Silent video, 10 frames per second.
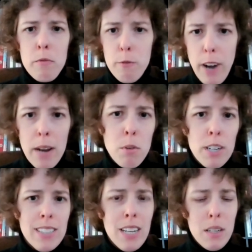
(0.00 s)

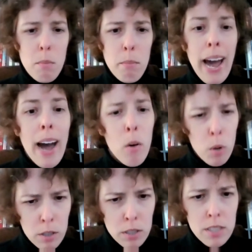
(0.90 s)
vibrant and
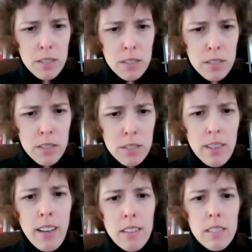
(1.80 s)
empowered
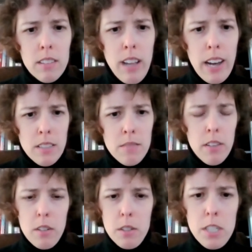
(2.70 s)
than lots of
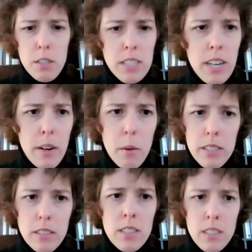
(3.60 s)
other series heroines.